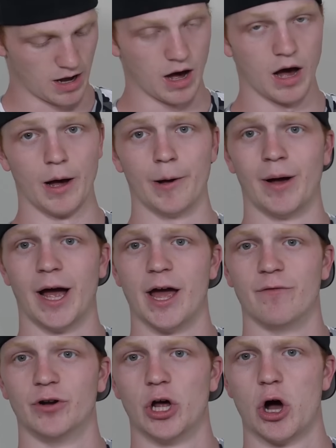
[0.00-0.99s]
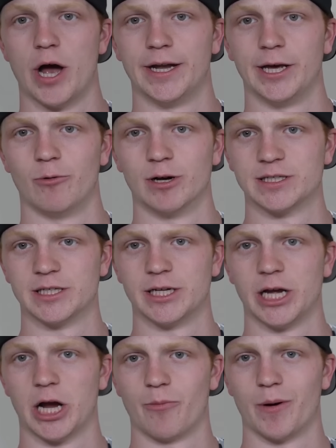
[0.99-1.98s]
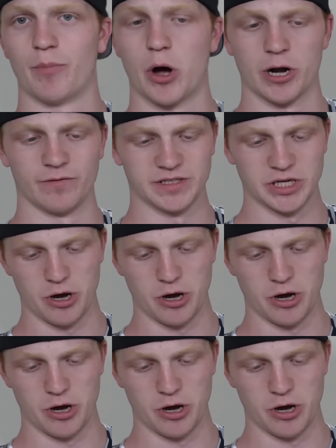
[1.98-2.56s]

I have no idea what's in here, but part of it's